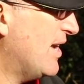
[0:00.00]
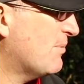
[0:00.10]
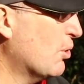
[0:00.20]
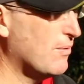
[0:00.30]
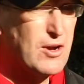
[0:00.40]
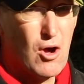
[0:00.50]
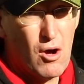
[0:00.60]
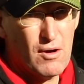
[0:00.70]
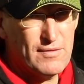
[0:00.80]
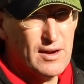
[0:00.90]
It's more of a
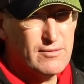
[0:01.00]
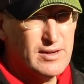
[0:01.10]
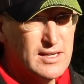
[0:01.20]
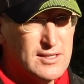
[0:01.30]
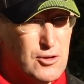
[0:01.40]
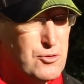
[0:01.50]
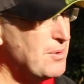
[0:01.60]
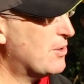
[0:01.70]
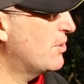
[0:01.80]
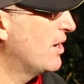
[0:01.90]
carp float really,
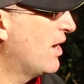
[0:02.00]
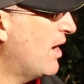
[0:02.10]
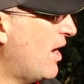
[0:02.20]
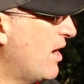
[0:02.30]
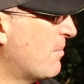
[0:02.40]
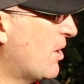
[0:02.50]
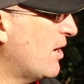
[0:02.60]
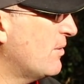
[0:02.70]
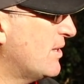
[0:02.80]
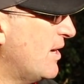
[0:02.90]
2mm
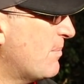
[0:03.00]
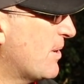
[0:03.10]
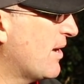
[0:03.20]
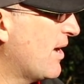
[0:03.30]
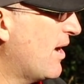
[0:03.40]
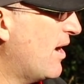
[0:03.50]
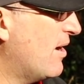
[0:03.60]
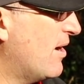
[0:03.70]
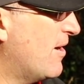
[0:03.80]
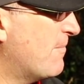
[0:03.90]
hollow tip,
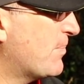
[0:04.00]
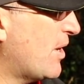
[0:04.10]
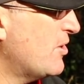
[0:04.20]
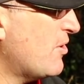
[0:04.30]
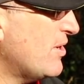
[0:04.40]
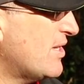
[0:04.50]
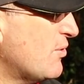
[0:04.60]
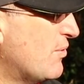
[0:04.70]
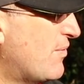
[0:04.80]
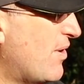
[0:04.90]
a nice
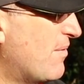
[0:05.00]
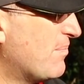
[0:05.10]
sort of